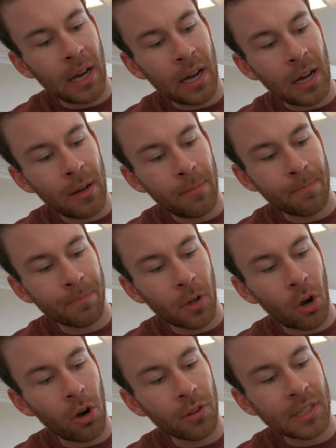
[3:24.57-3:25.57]

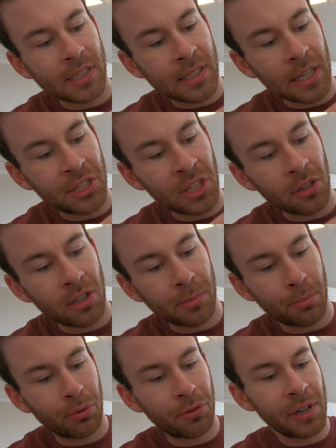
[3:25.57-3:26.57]
All the stitching looks
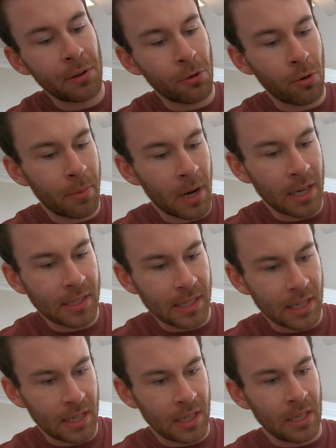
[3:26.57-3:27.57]
pretty
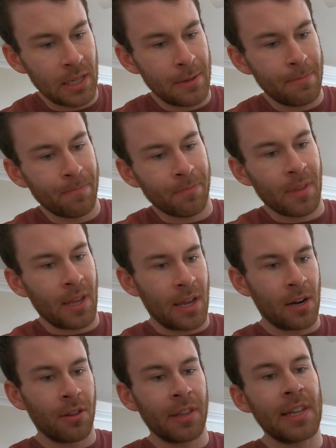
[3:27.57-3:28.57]
robust.
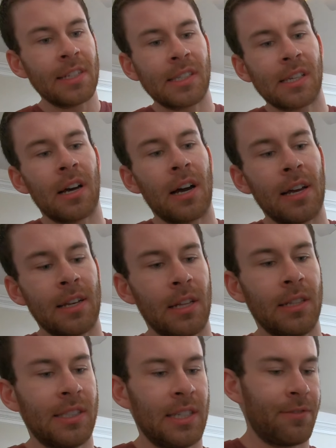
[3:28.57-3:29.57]
And on the inside,
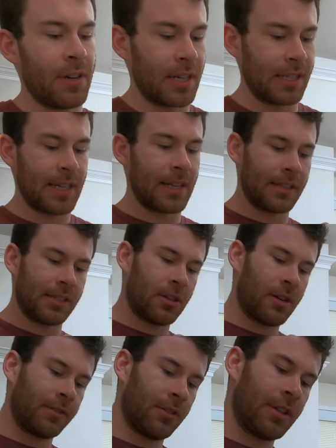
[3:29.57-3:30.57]
let's see if I can take this
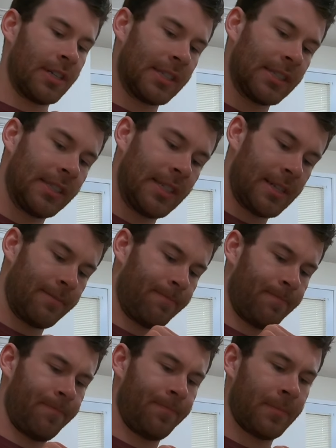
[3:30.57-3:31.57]
off so you guys can see it.